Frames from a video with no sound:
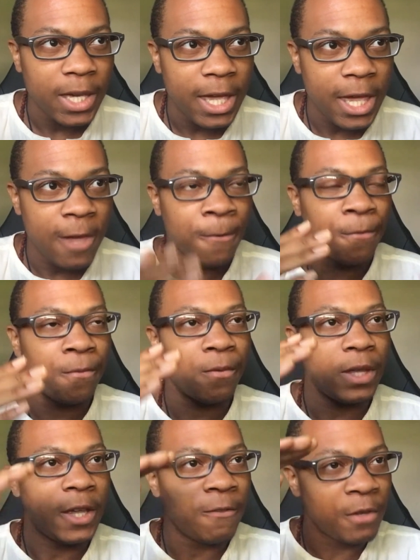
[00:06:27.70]
if
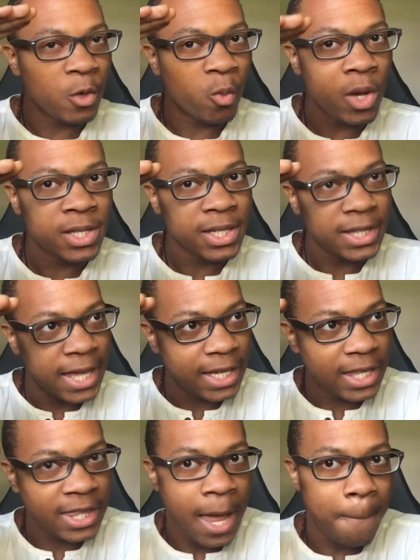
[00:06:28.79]
there wasn't like
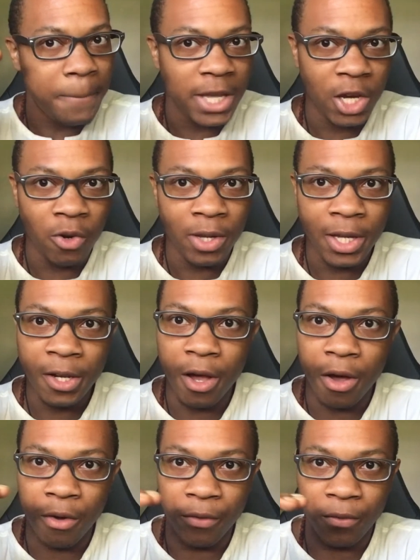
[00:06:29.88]
that period
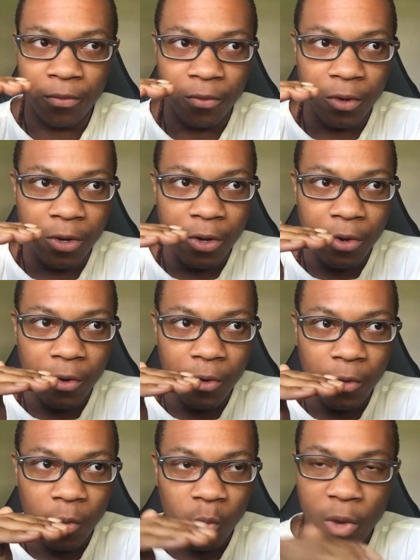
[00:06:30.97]
of
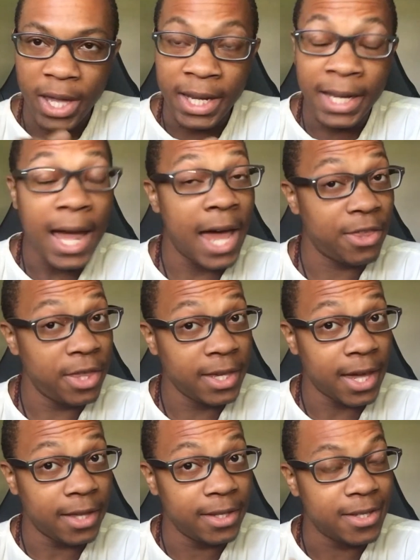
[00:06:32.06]
waiting, I think
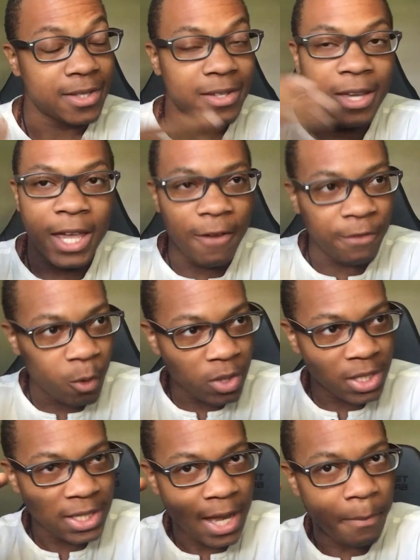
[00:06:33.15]
at least, if there
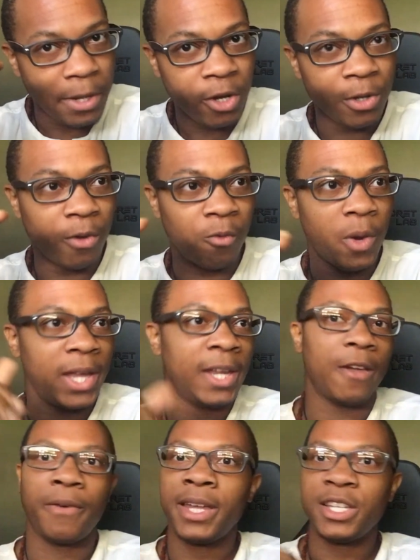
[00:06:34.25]
wasn't that period of waiting,
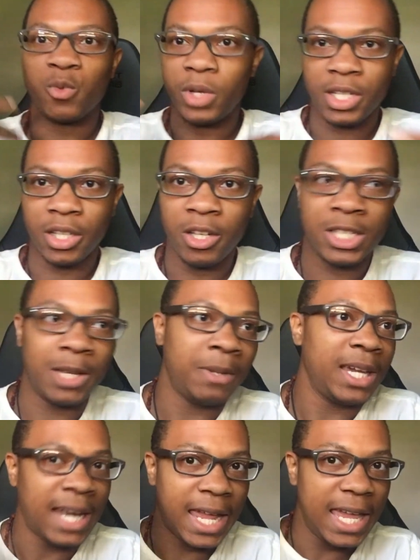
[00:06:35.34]
if I just wanted to learn something
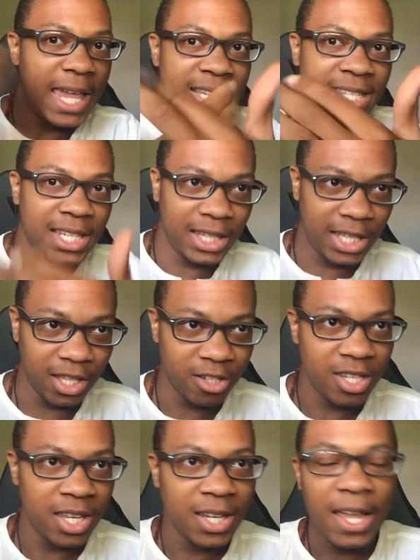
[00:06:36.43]
and I instantly learned it,